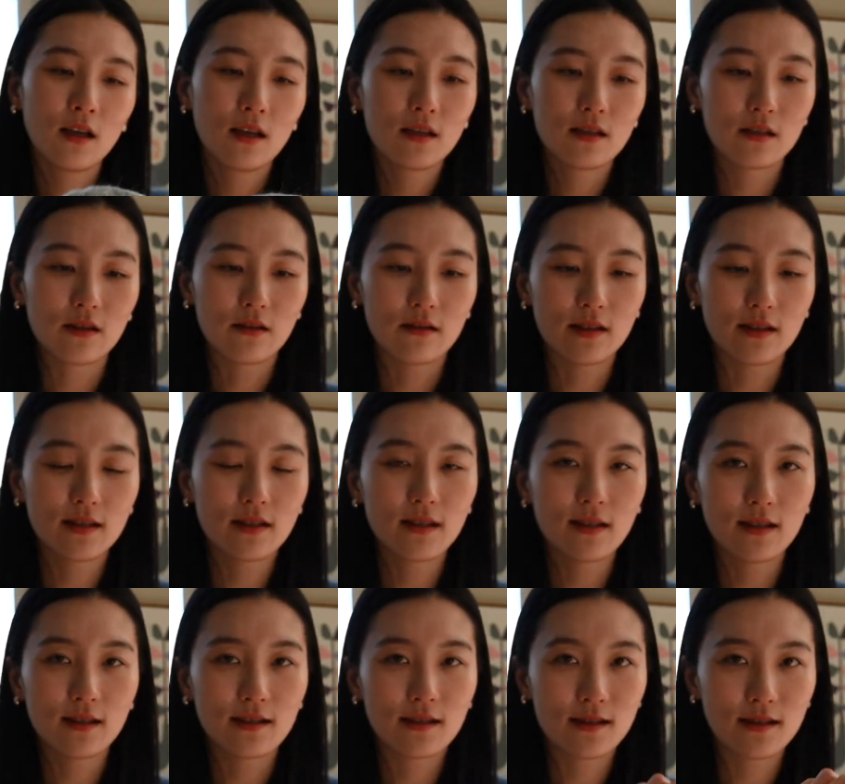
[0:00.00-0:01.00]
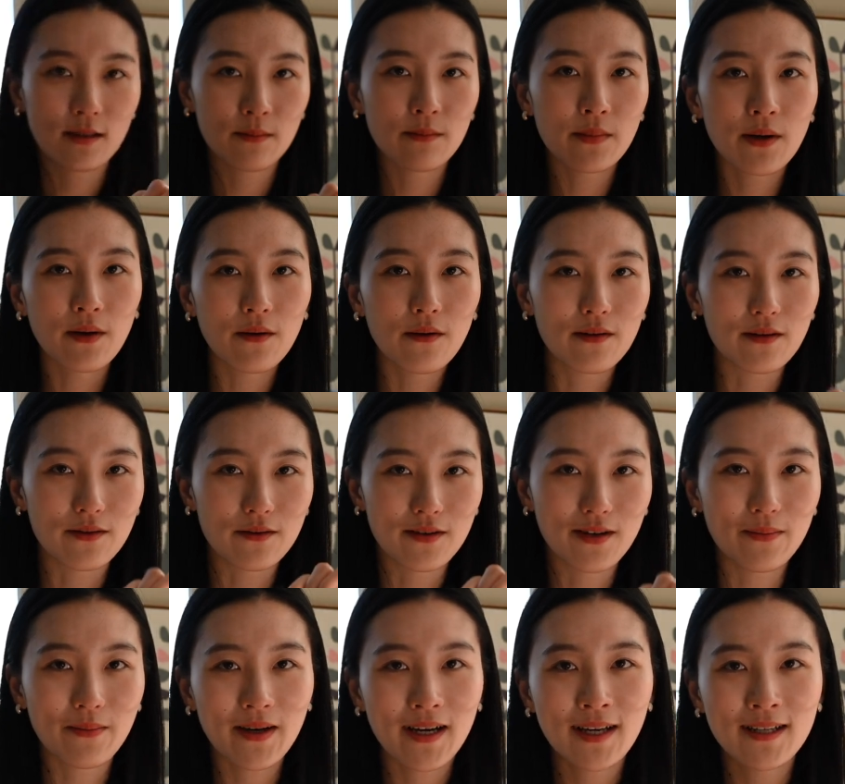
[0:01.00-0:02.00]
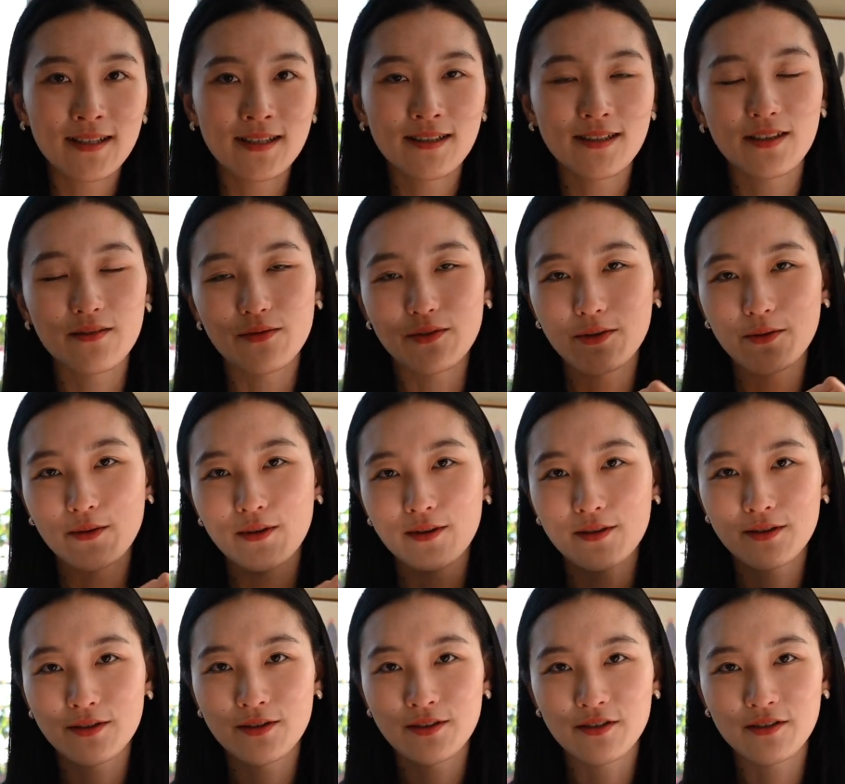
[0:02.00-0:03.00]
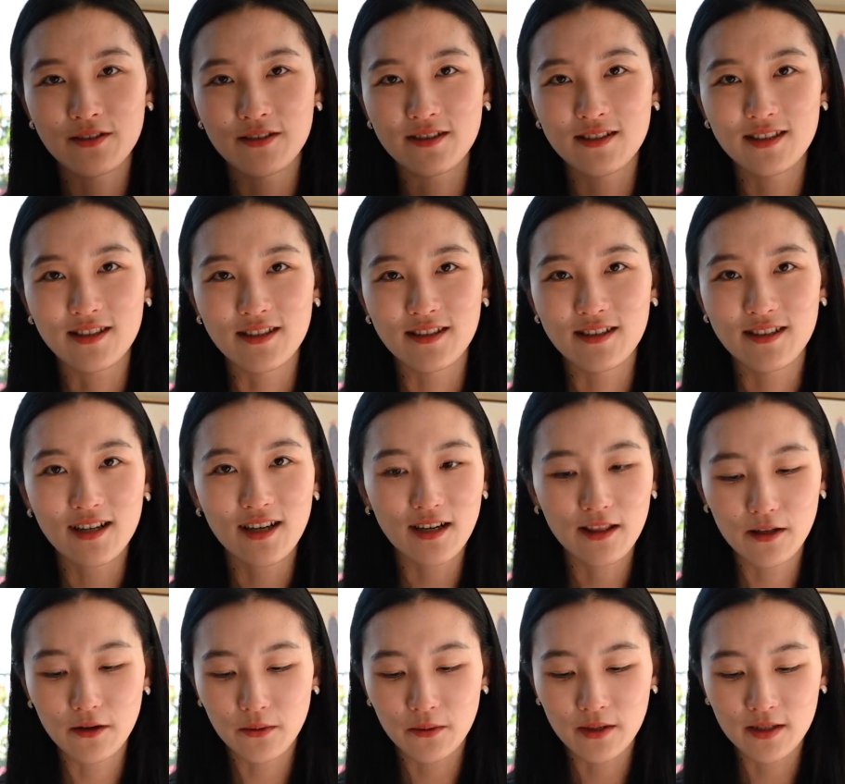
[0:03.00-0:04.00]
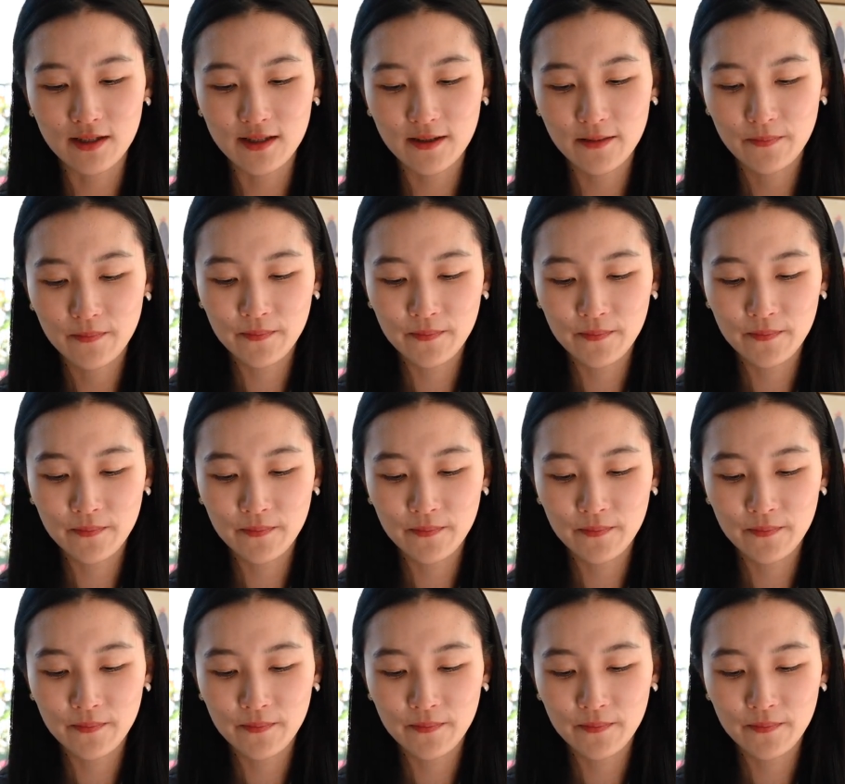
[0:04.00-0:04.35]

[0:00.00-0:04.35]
So it's a simple and great pattern if you want to learn color work.